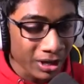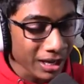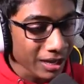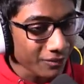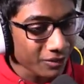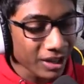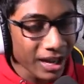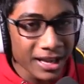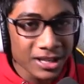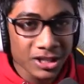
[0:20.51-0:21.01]

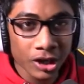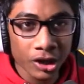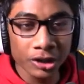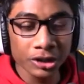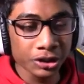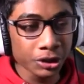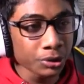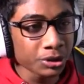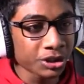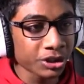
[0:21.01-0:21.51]
If you guys
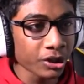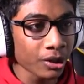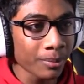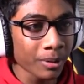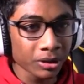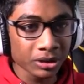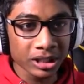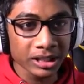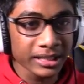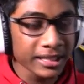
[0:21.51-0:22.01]
aren't too sure
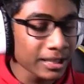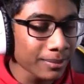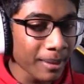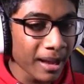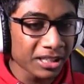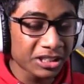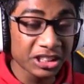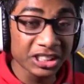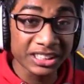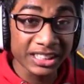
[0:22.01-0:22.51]
about the league
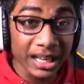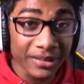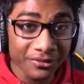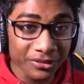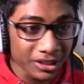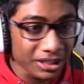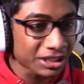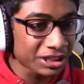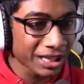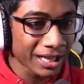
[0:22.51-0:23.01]
matches,
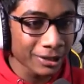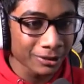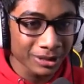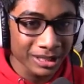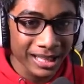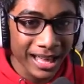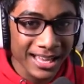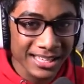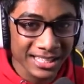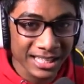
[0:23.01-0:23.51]
definitely check out the
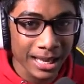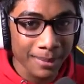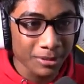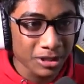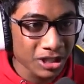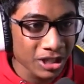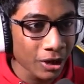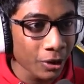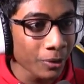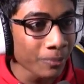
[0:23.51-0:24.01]
last
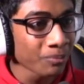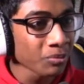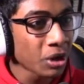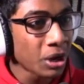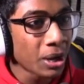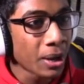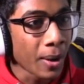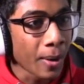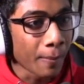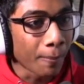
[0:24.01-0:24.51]
episode.
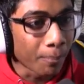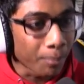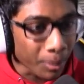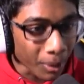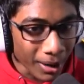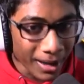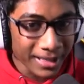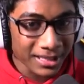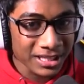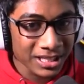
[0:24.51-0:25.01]

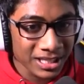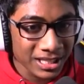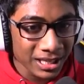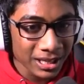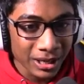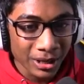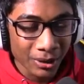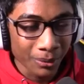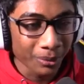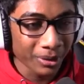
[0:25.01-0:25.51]
But
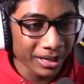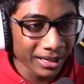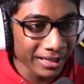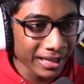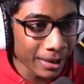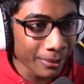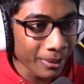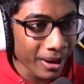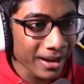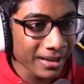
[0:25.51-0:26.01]
we're going to
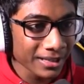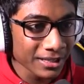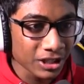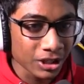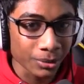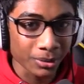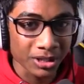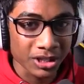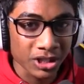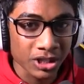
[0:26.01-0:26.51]
get right
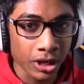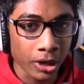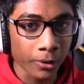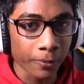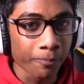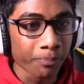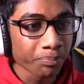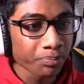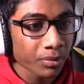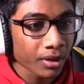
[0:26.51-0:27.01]
into it.
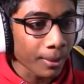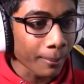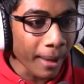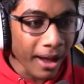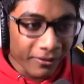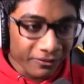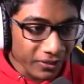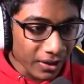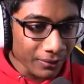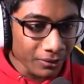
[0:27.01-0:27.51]
So
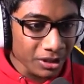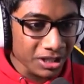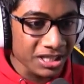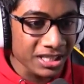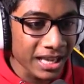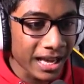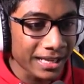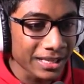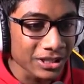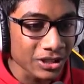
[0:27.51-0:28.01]
my favorite
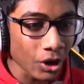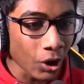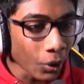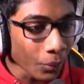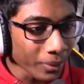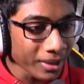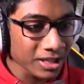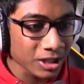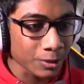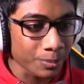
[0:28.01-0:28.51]
set has
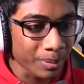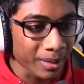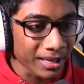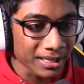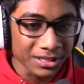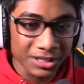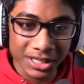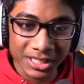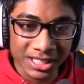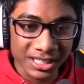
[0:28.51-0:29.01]
always
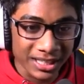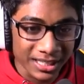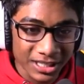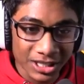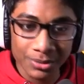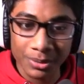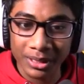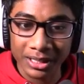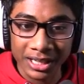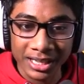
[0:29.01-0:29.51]
been just
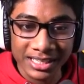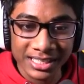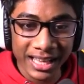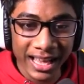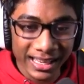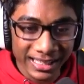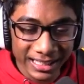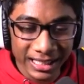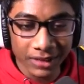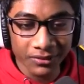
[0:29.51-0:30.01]
this one, because
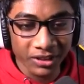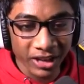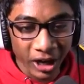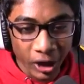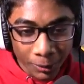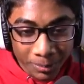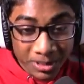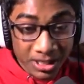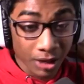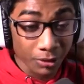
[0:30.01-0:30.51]
that Eevee
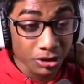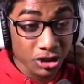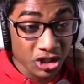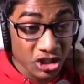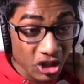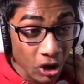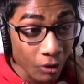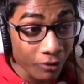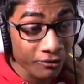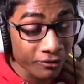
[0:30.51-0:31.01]
helps out
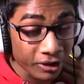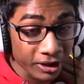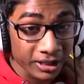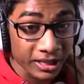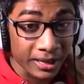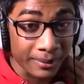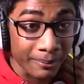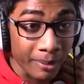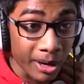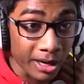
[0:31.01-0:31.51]
so
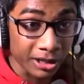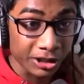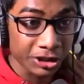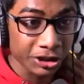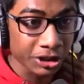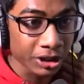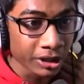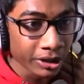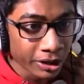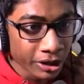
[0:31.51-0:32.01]
freaking
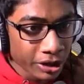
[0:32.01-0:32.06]
much.